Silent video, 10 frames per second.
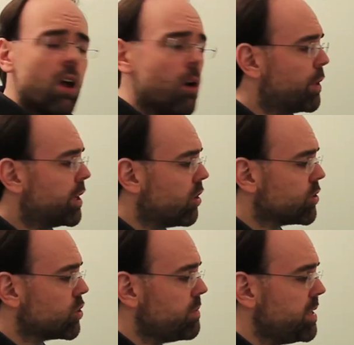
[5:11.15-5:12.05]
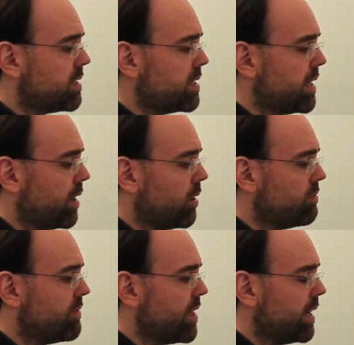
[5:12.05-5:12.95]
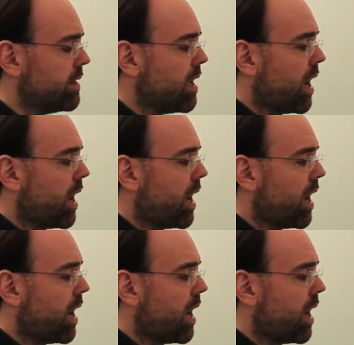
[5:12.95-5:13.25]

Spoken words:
but it also means now that